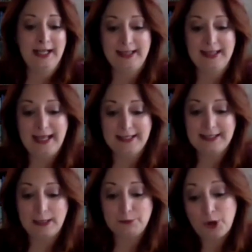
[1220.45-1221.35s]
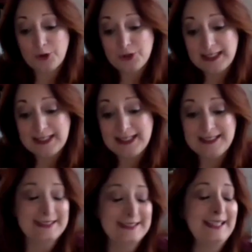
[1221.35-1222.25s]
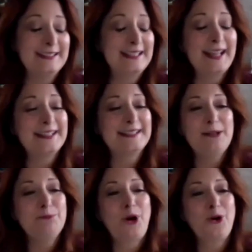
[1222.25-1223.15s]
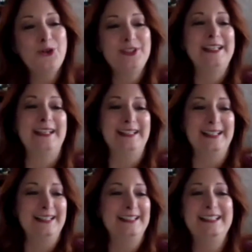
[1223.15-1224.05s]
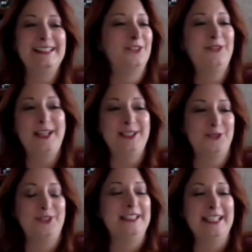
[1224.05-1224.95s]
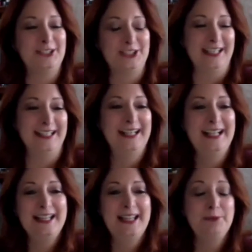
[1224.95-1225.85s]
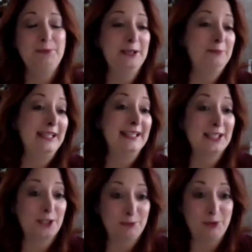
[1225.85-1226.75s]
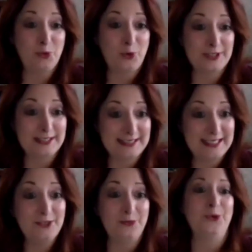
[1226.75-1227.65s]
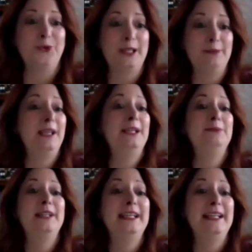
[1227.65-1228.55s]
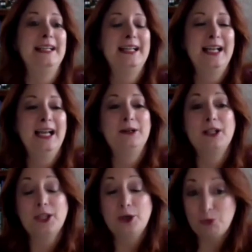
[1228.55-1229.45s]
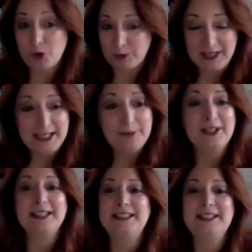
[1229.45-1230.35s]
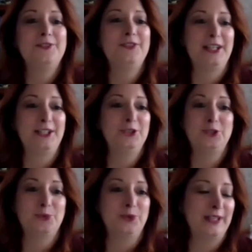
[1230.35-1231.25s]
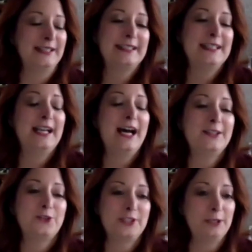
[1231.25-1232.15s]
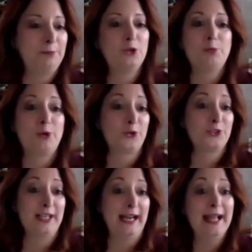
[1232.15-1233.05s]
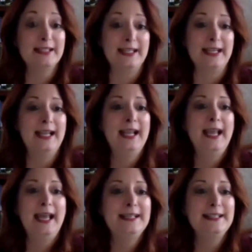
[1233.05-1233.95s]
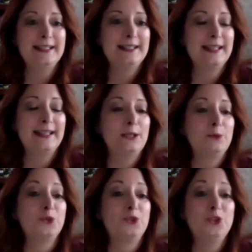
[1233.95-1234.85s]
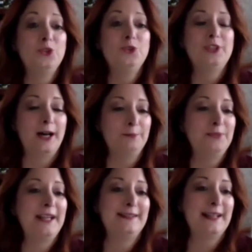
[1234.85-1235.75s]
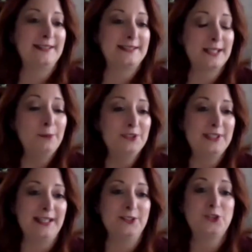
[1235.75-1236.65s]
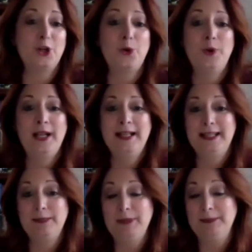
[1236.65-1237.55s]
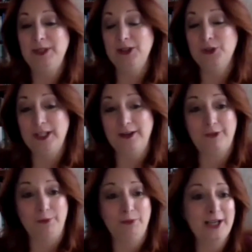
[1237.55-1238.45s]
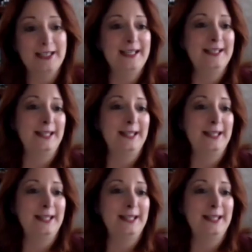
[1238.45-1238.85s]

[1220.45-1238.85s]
That person is not the same person in the face of addiction. They may be a little bit more deceitful. They may be a little more manipulative than usual. It's not their typical personality, anything that they will do to obtain that substance. So they may be looking for money.